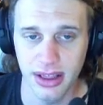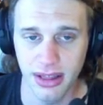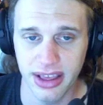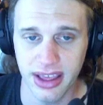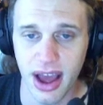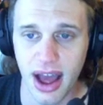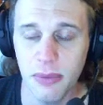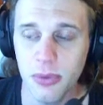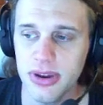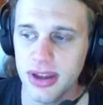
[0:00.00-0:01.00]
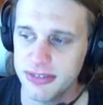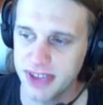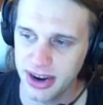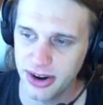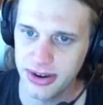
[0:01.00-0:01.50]
Like I wouldn't have
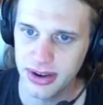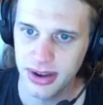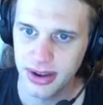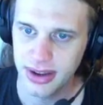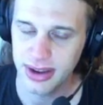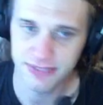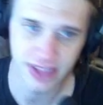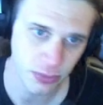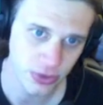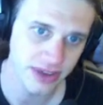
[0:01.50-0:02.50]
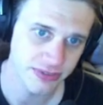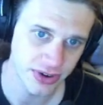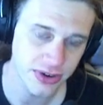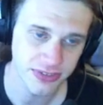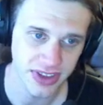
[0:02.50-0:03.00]
cared if they would have
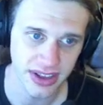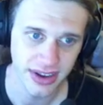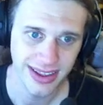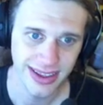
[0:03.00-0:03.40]
nerfed it,